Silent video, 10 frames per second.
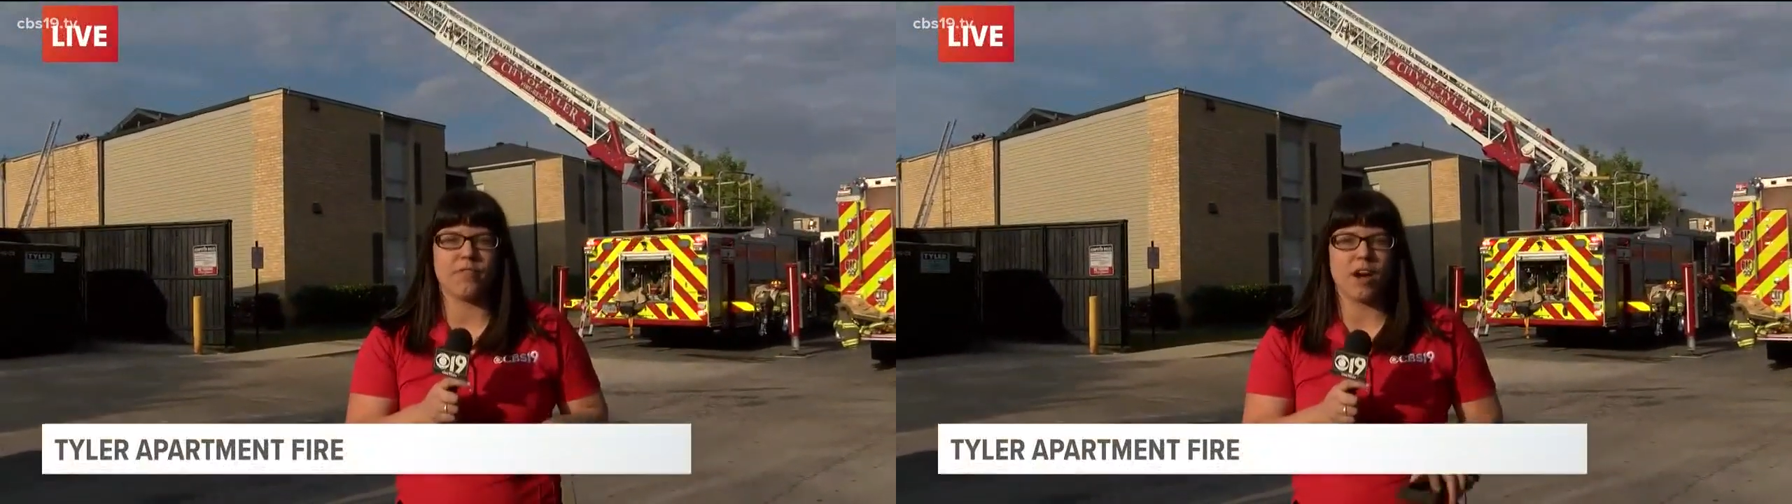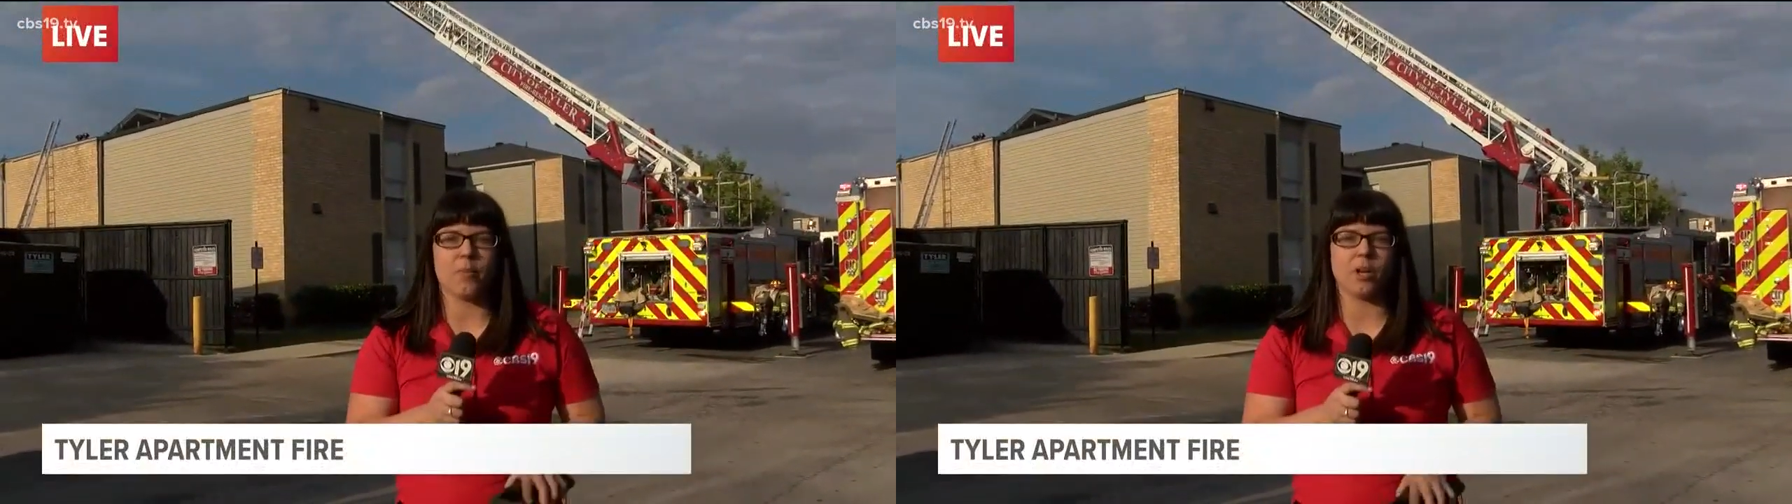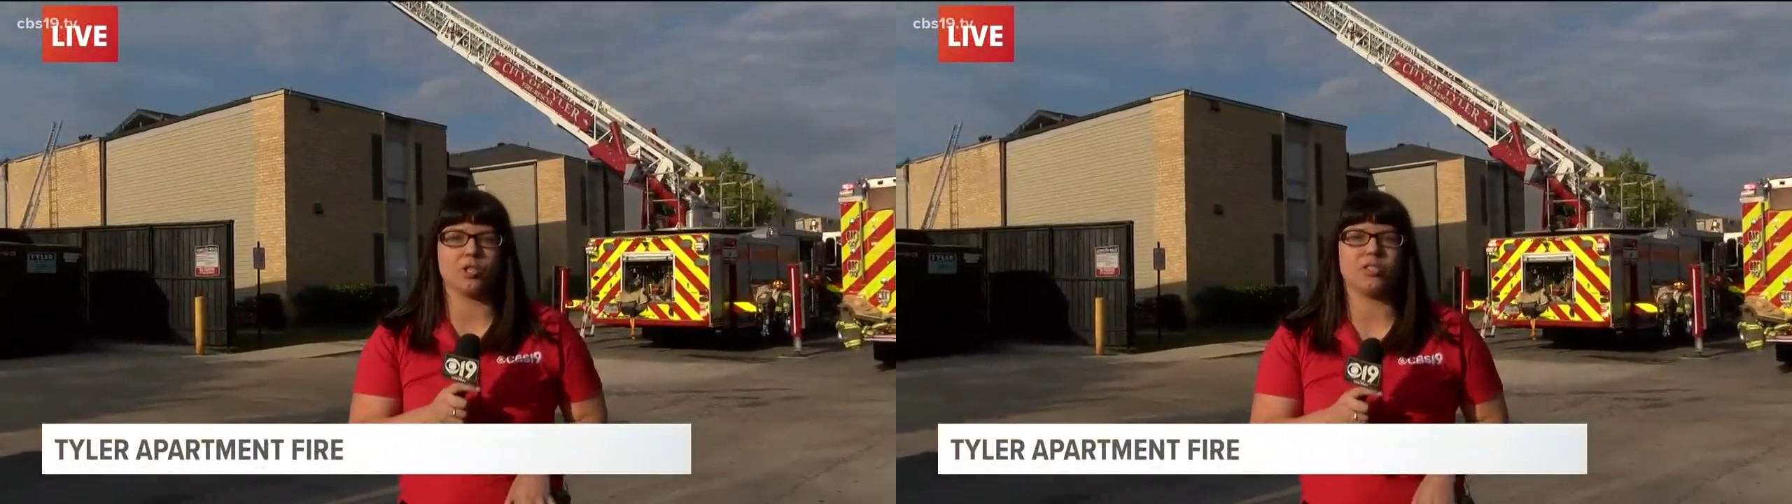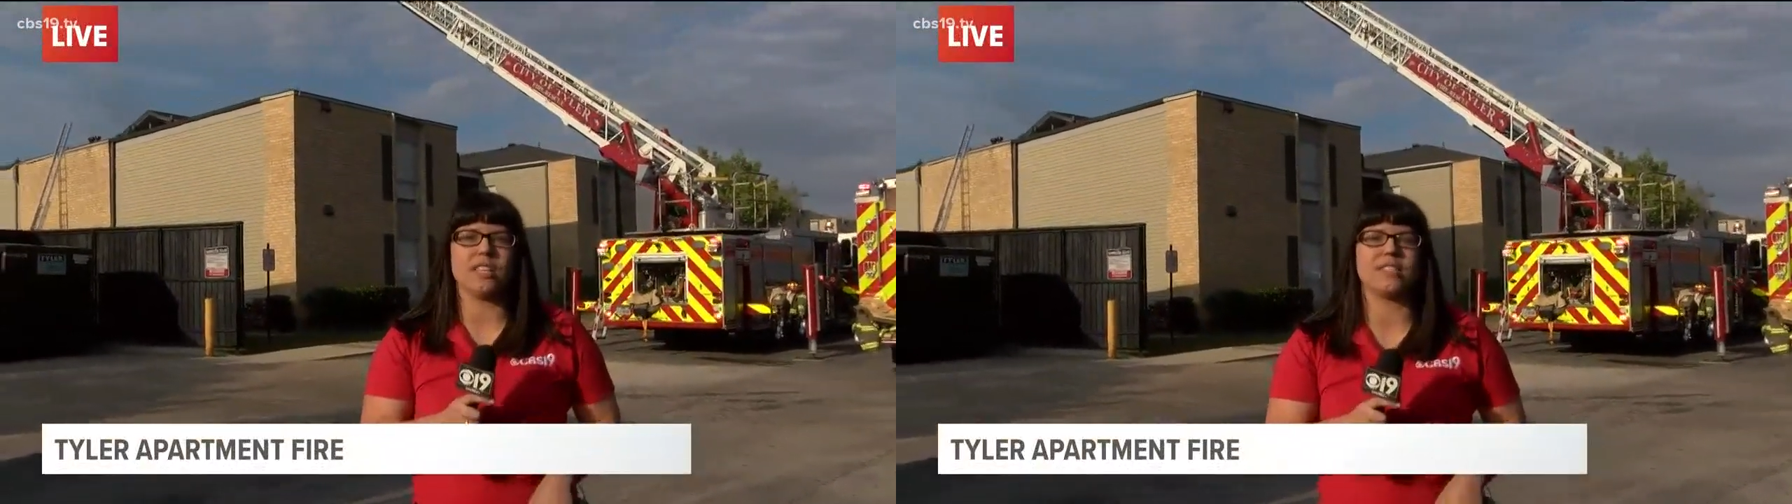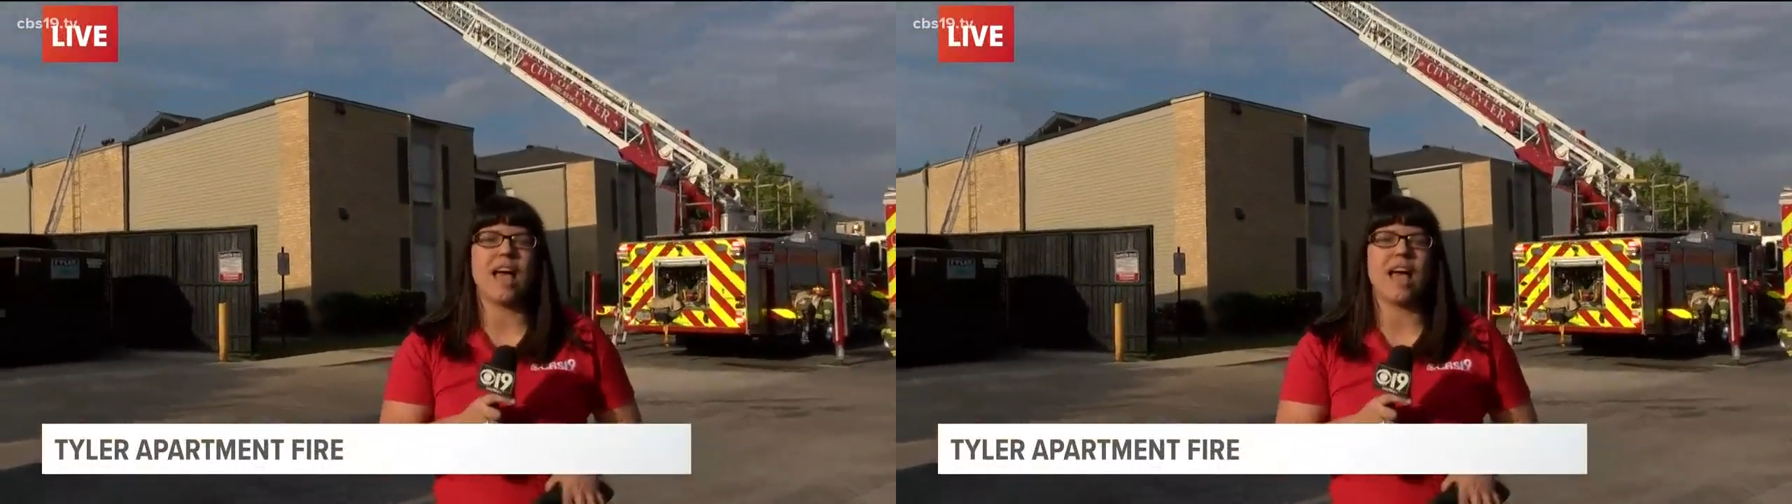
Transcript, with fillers: fire marshal says